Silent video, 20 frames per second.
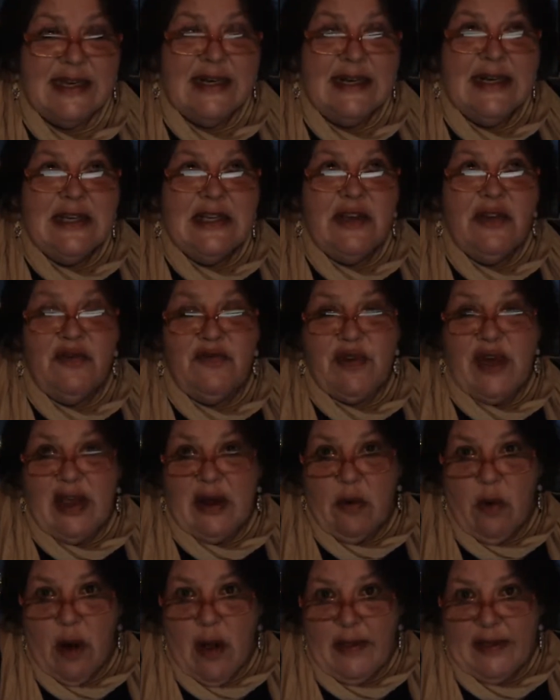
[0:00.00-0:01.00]
You'll find
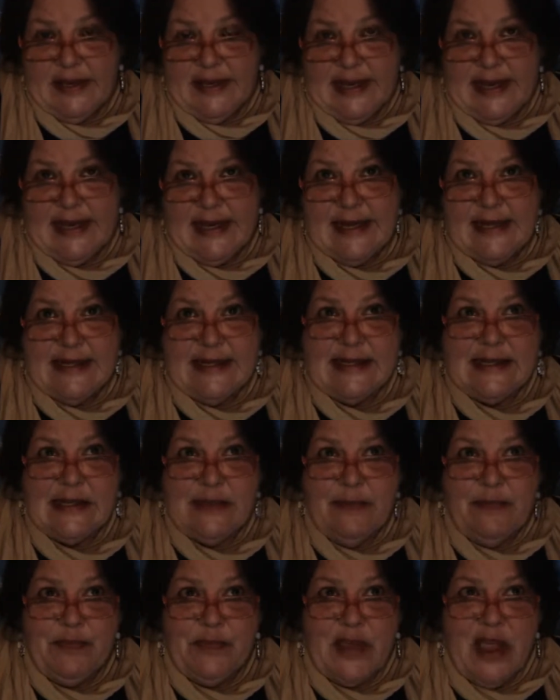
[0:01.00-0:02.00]
Quality Inns.
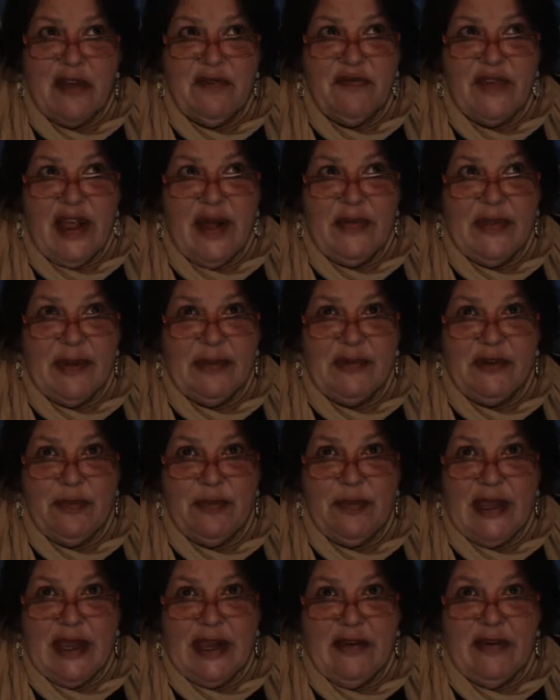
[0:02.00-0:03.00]
I found them to
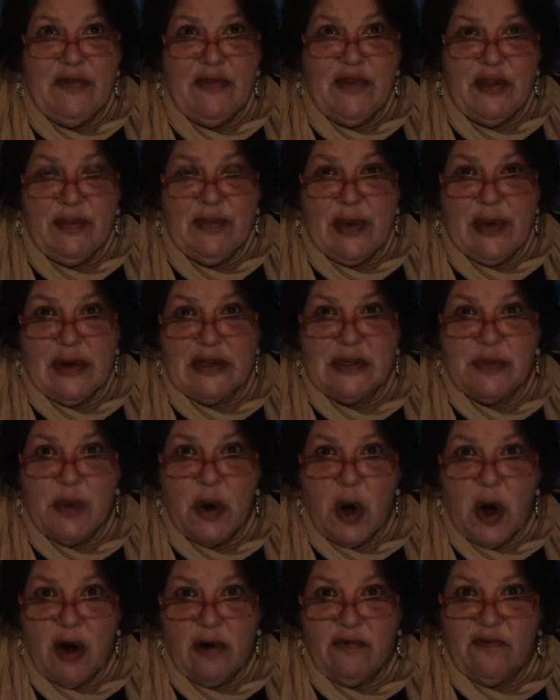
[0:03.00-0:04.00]
be, for the most
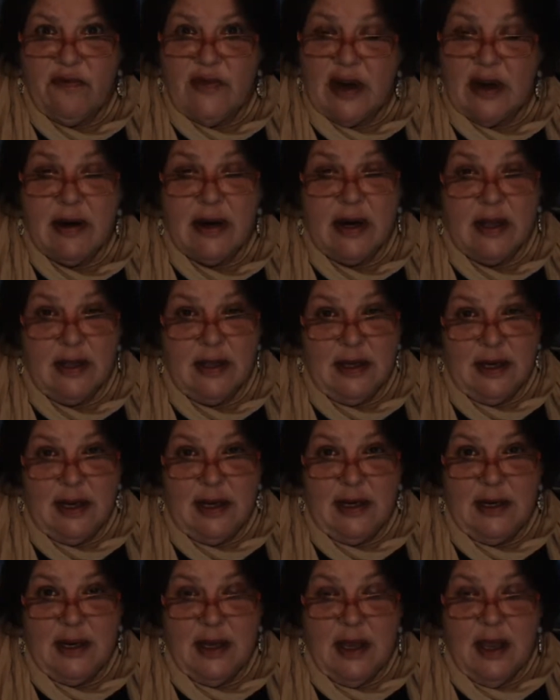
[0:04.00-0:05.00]
part, very
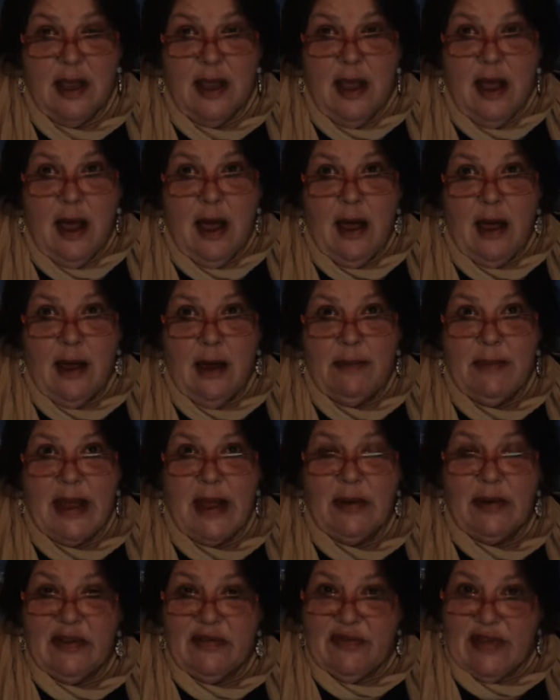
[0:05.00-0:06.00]
clean. I
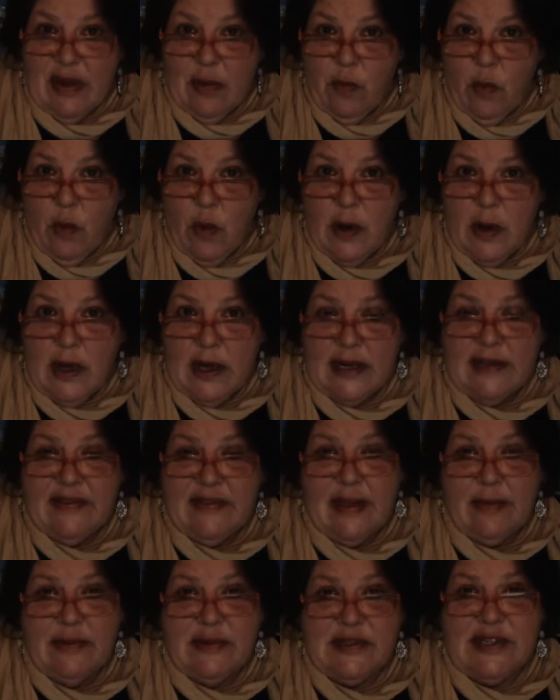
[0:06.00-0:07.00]
only found one, and
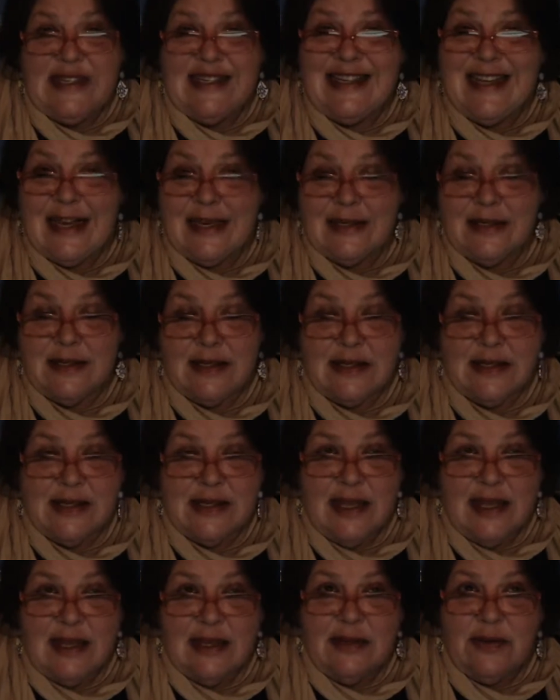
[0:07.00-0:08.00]
that was in Texas,
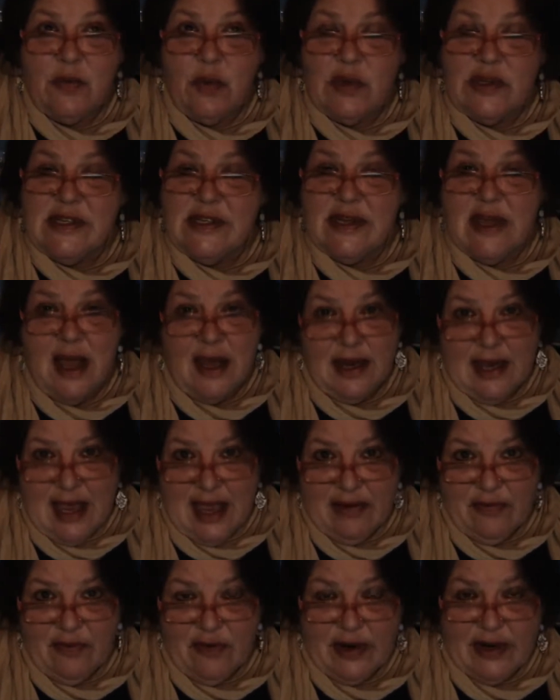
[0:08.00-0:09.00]
that was not
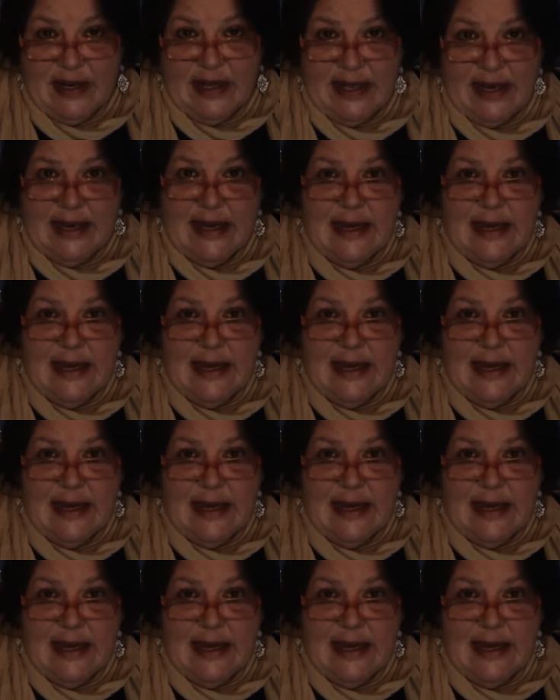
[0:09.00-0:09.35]
cat friendly.